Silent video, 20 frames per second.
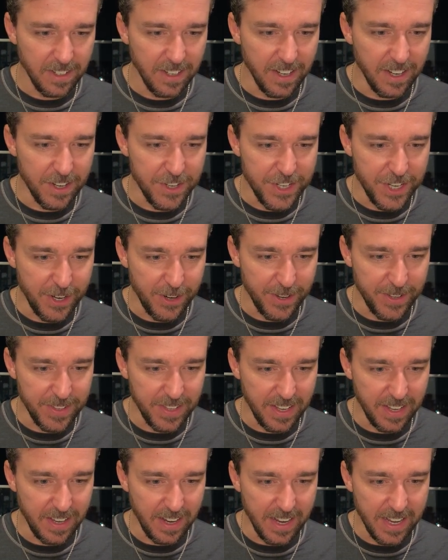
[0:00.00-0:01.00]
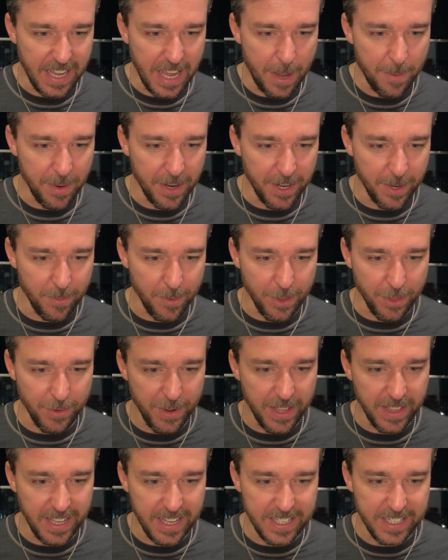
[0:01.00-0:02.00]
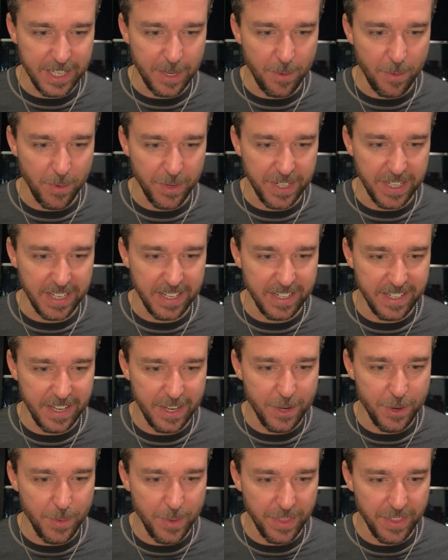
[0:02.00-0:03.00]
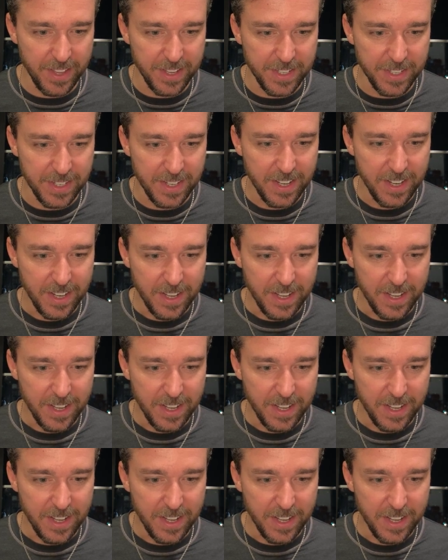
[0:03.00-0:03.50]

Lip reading: Sharon, I came on number 3 last time. I want to continue with this.